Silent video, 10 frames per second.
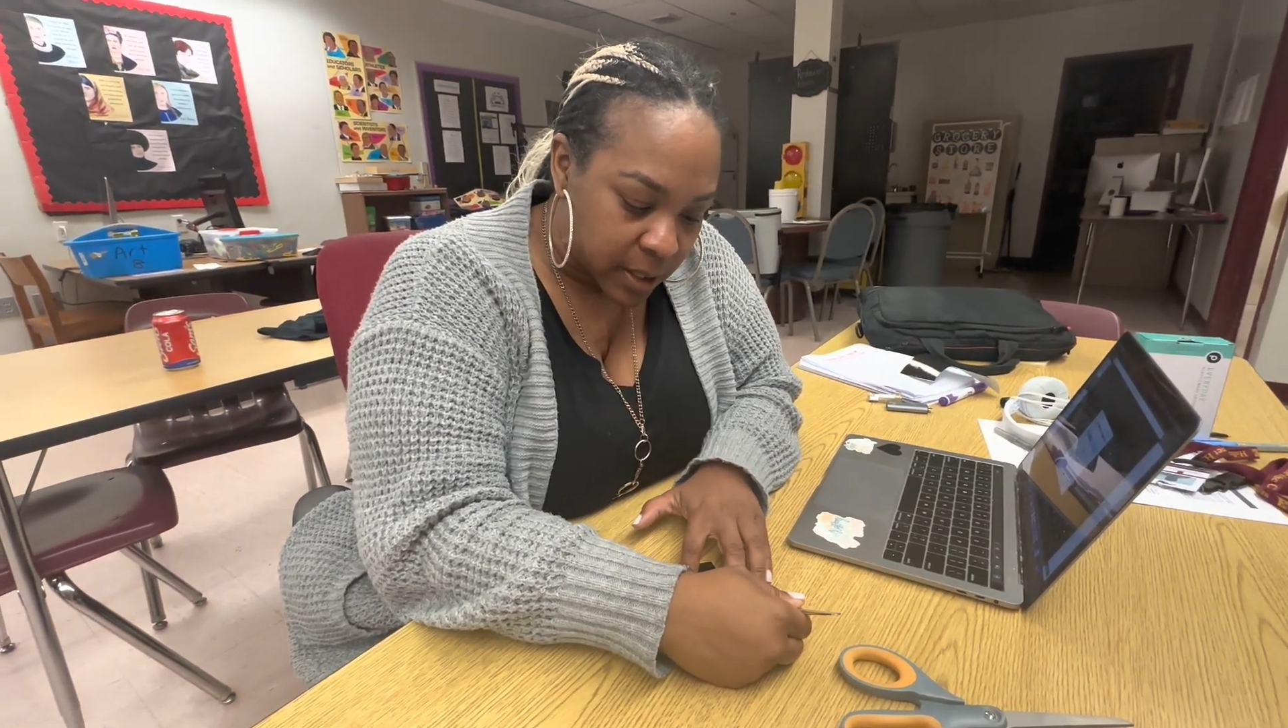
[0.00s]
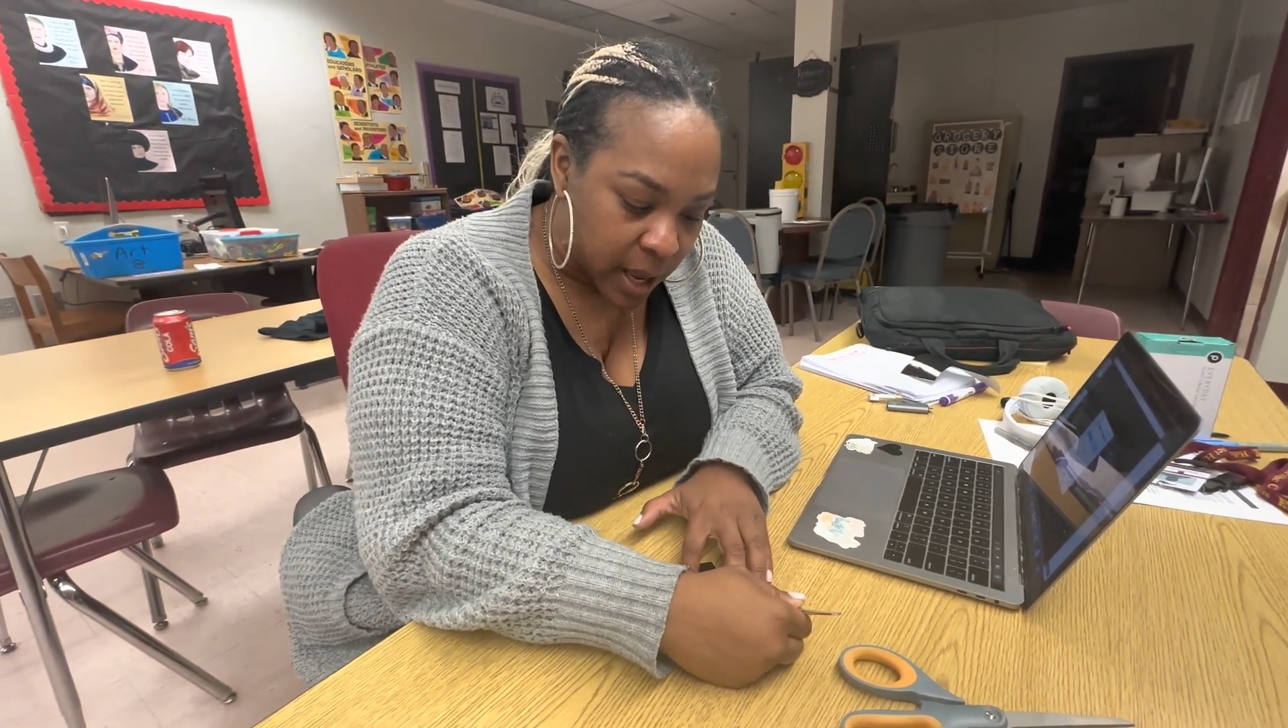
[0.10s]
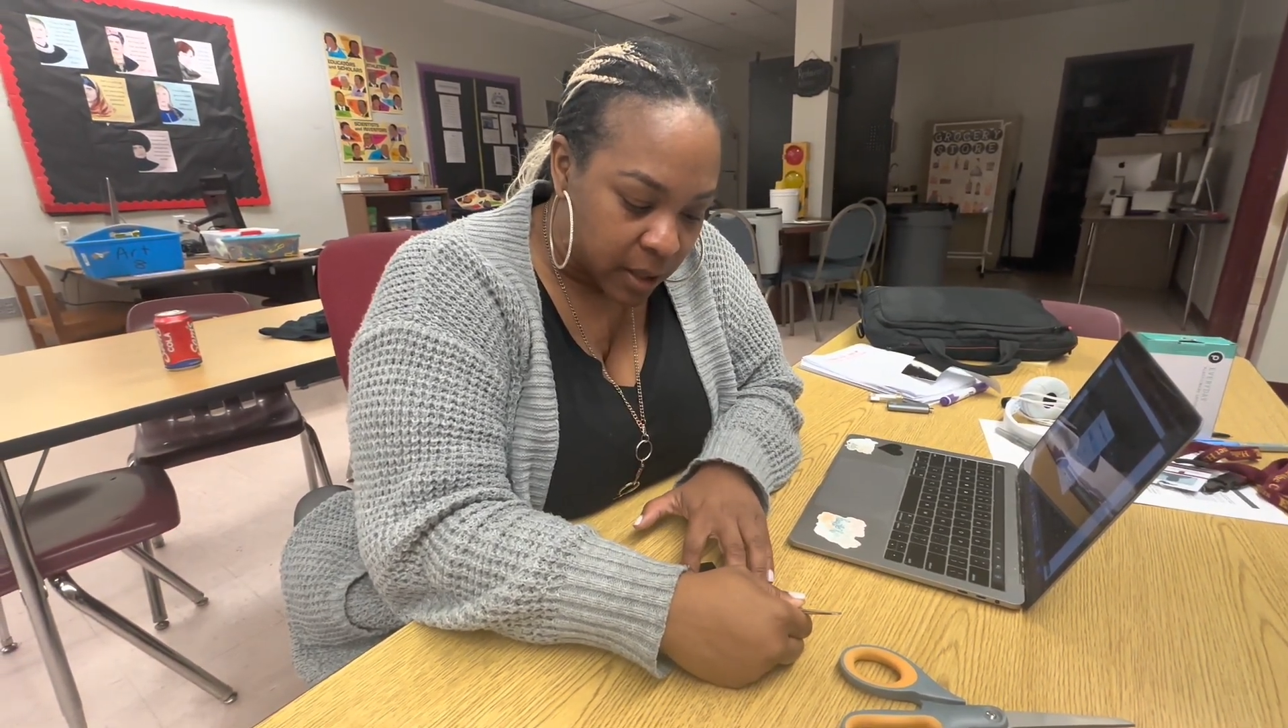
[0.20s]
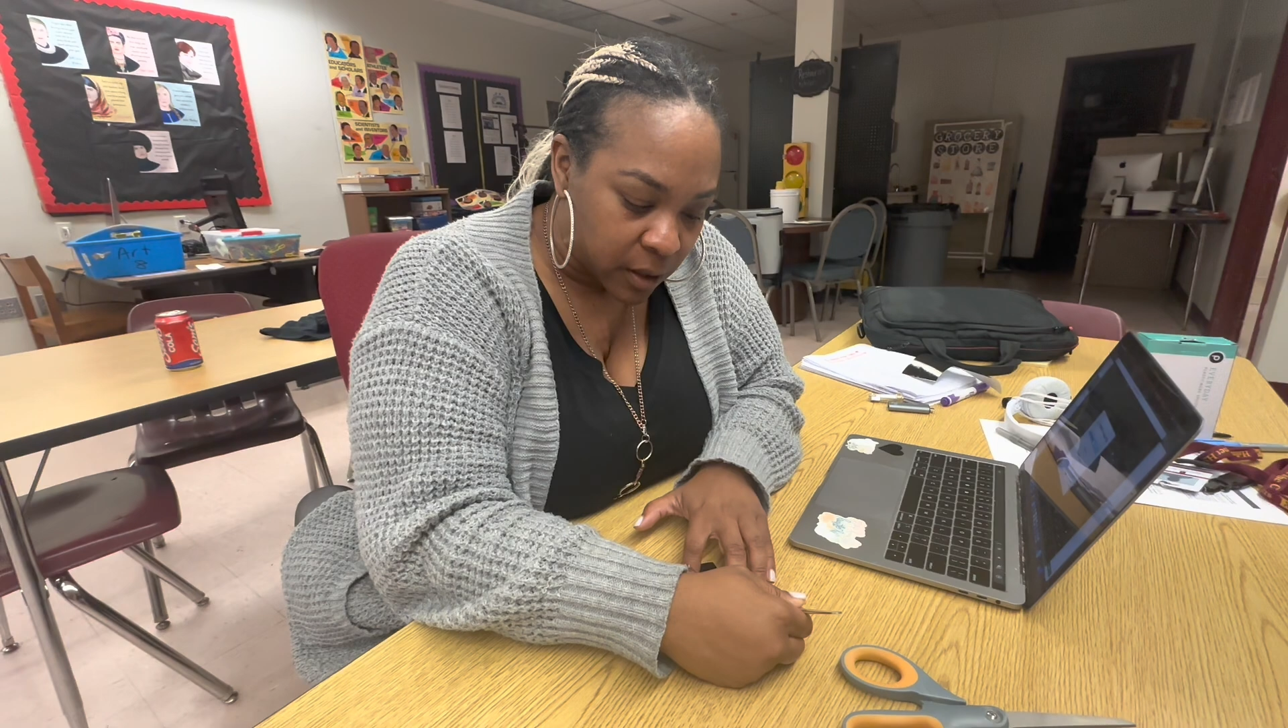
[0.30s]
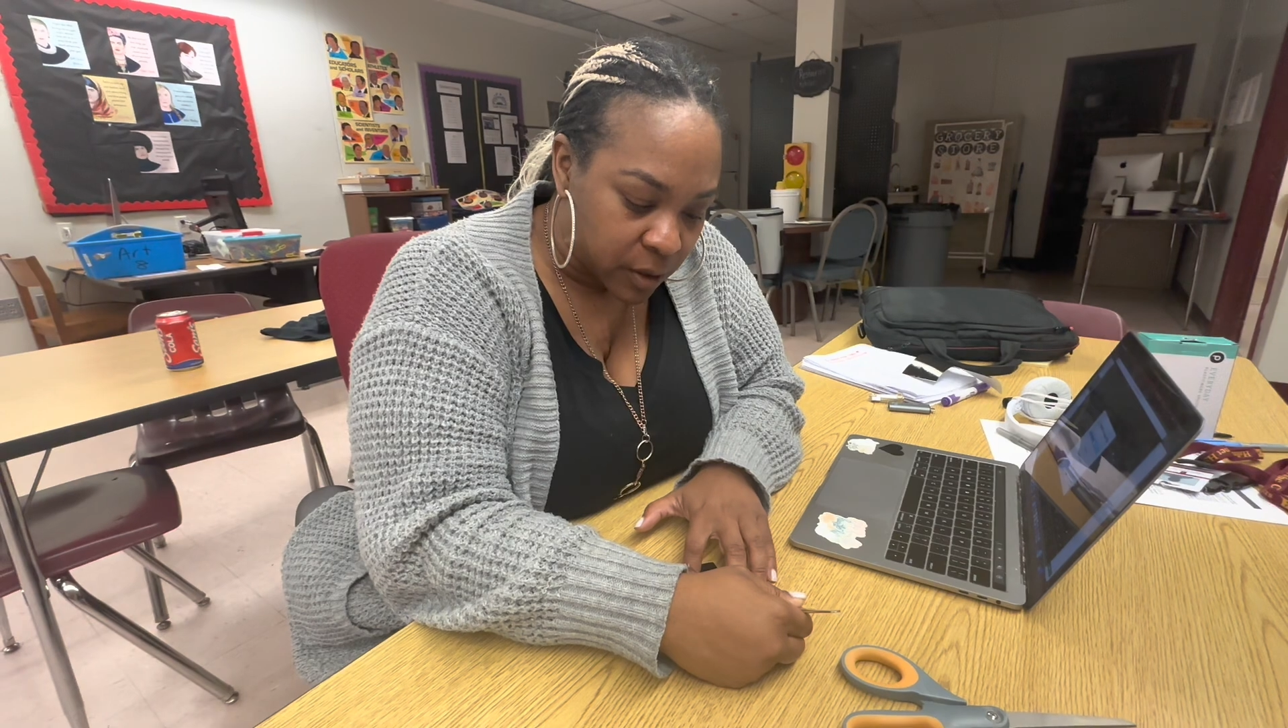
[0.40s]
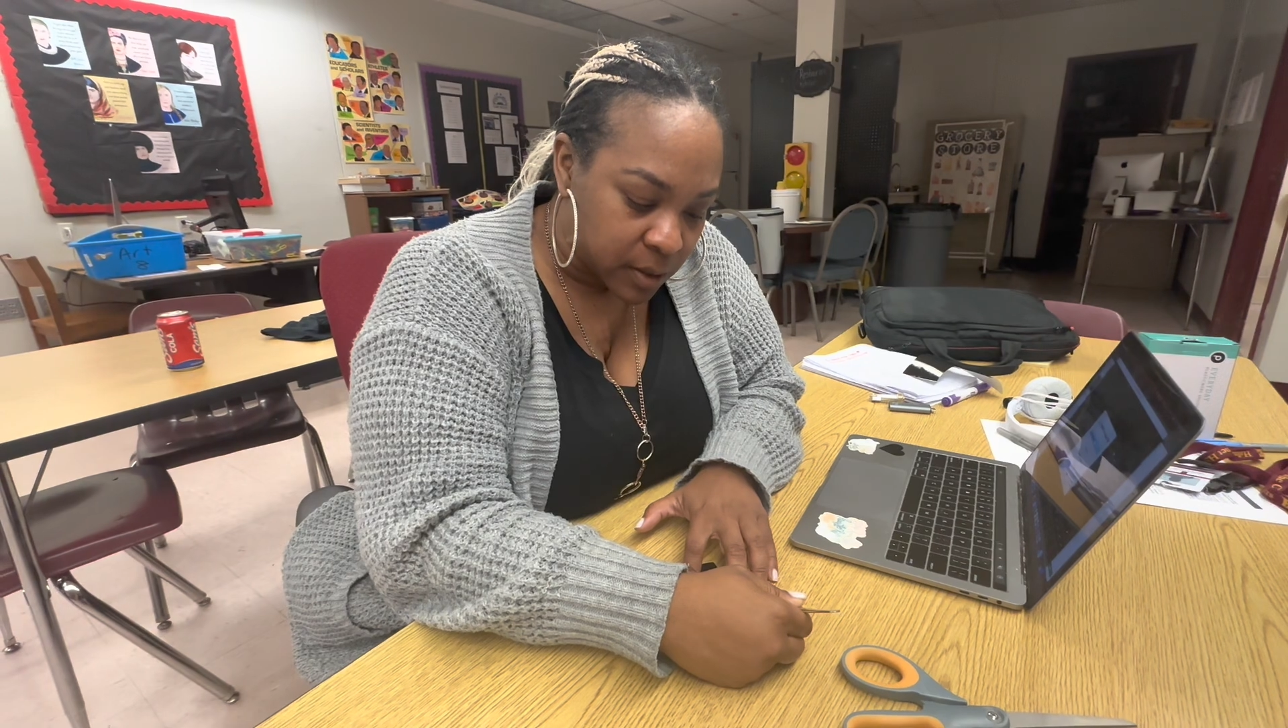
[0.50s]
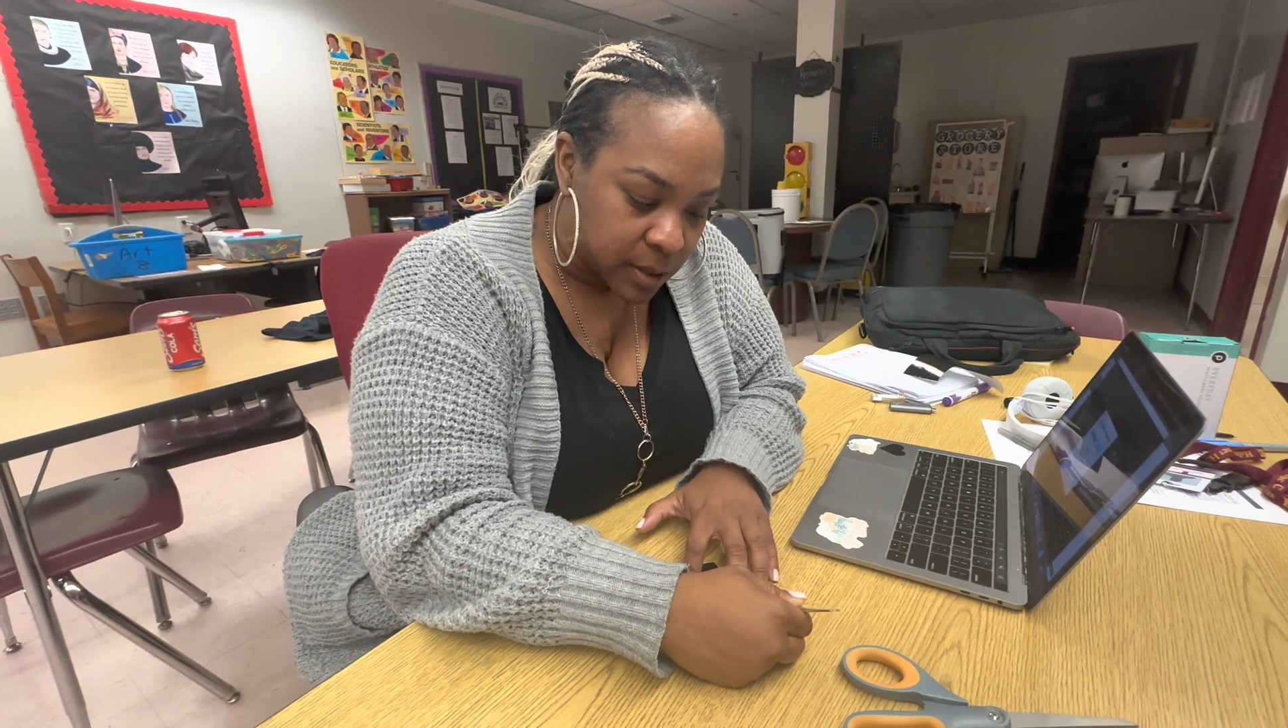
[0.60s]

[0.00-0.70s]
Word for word: I used